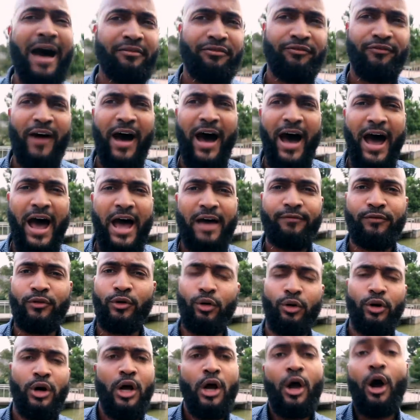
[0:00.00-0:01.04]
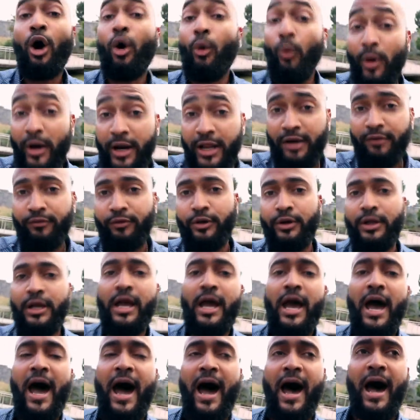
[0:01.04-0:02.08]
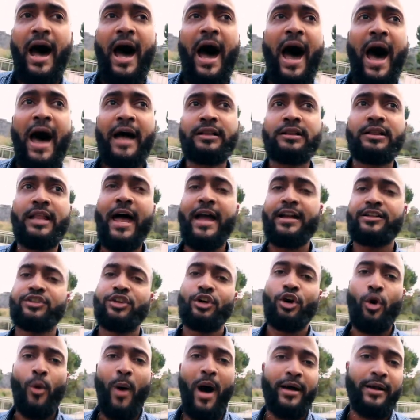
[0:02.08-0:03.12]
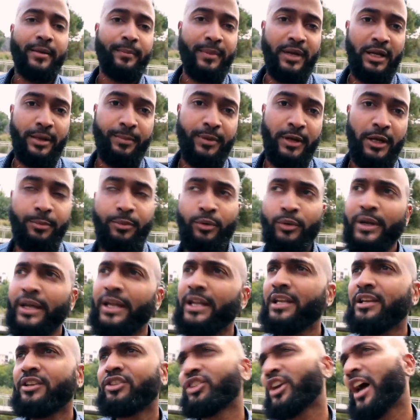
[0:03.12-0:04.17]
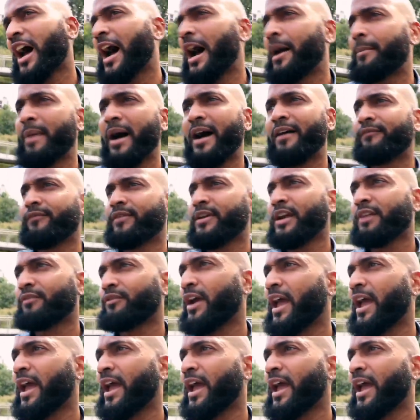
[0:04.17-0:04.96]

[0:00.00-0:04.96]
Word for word: five or whatever. I like to go out and meet people. Any job I've ever